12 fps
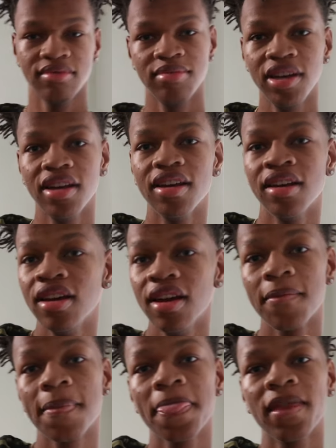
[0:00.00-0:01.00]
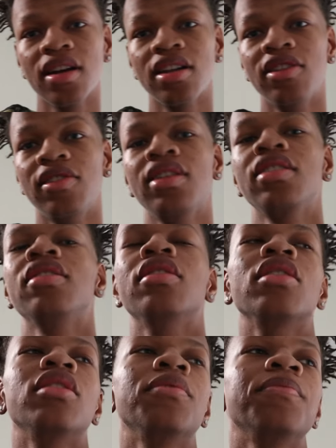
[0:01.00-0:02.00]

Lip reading: But yeah, cologne in the car.